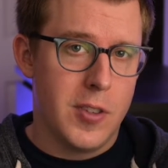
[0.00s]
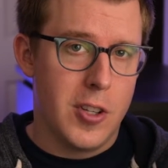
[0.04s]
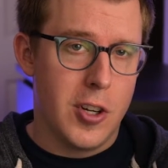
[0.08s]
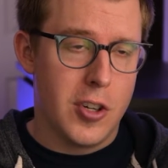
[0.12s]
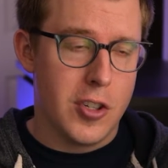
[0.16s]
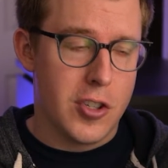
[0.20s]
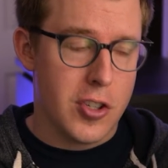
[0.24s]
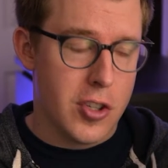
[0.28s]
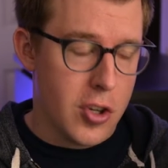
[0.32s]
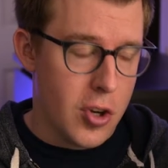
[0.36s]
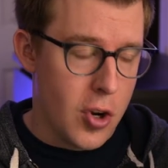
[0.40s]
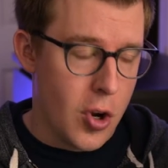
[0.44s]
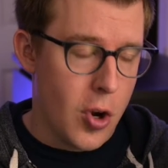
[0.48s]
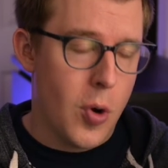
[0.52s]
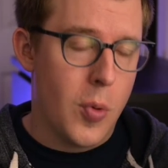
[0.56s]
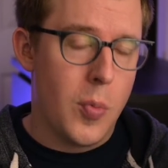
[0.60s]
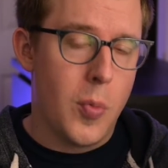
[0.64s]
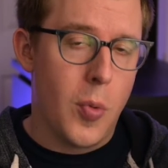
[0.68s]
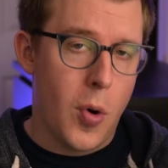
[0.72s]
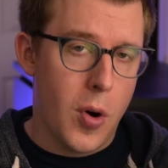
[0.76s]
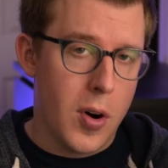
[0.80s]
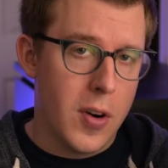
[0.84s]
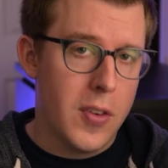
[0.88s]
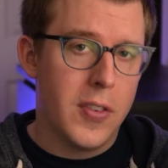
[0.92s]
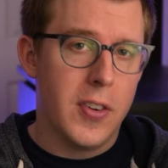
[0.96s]
There's no
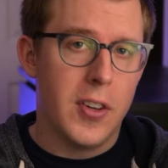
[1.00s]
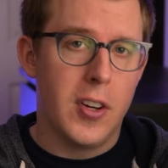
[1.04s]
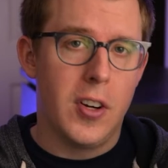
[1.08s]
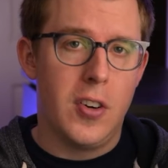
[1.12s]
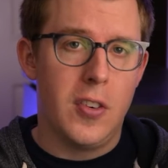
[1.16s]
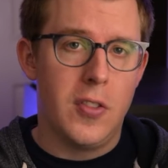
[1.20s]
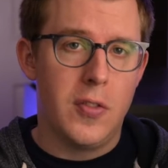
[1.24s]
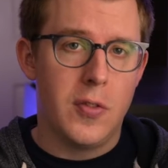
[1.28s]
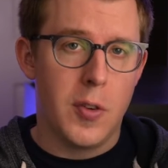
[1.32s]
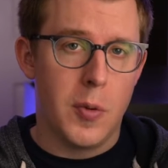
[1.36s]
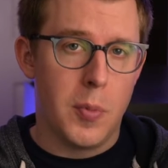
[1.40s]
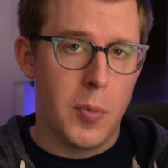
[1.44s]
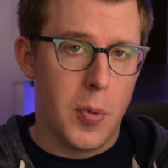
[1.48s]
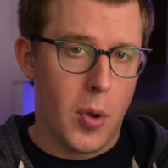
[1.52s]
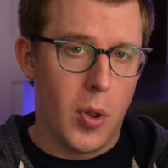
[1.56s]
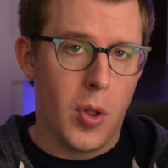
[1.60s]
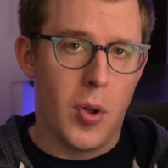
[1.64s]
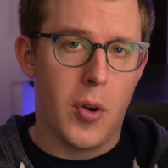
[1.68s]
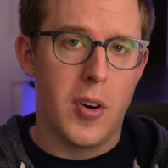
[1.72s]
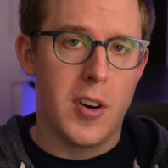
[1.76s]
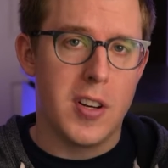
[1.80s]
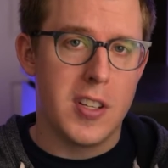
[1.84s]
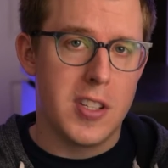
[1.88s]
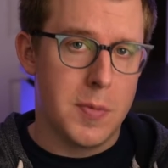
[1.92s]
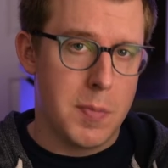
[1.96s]
more film for
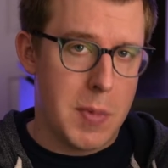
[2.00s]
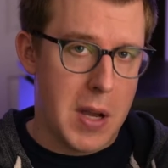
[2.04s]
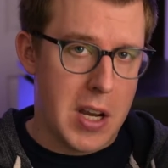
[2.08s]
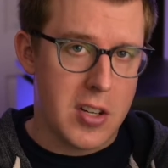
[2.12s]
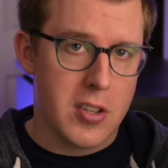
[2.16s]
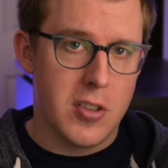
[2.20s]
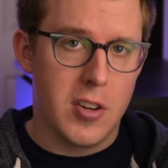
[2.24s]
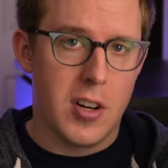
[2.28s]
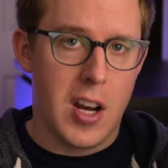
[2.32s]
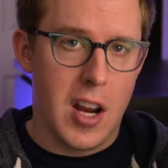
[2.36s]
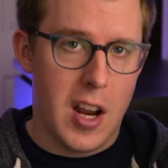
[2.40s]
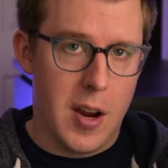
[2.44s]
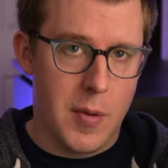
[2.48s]
Polaroid Spectra